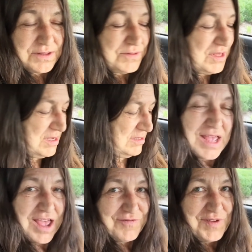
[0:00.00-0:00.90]
that
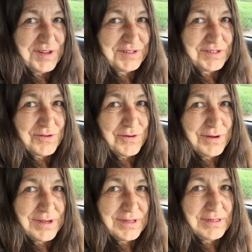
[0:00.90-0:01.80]
I found it
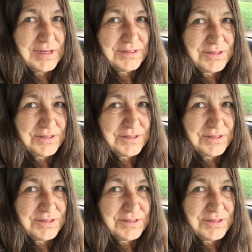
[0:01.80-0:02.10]
on